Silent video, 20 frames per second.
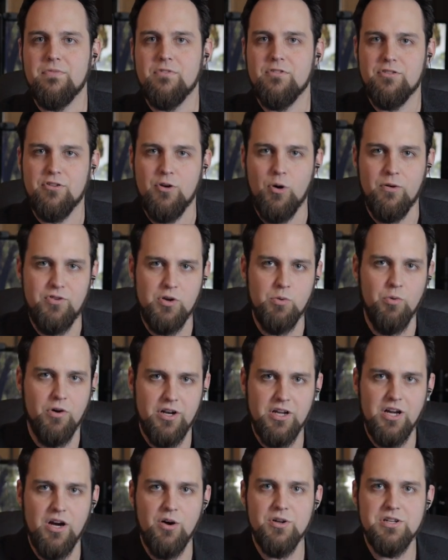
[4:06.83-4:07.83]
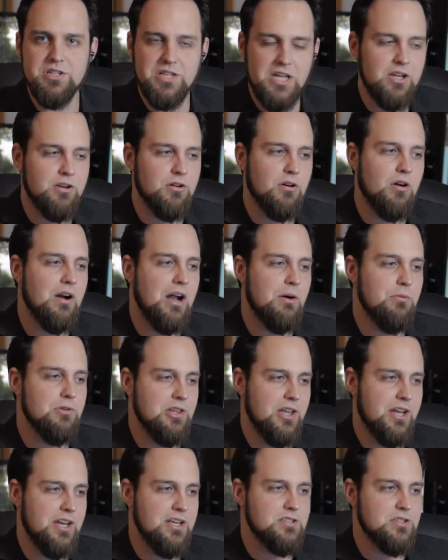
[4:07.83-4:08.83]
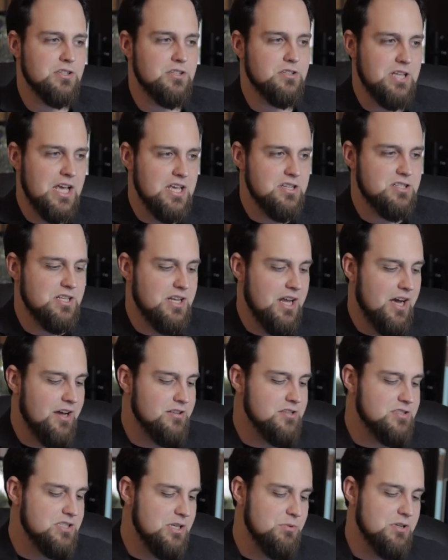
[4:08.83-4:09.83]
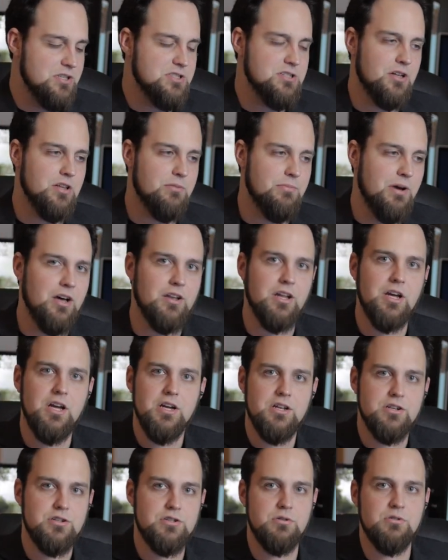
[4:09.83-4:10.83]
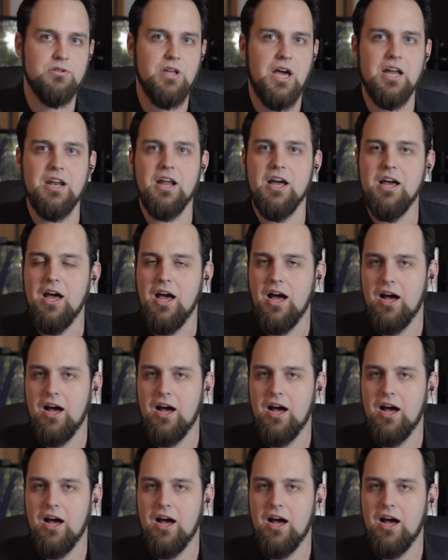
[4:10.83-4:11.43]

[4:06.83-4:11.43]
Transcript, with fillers: So if you want to go and tinker around with Linux and test it out and see what it's all about, do that.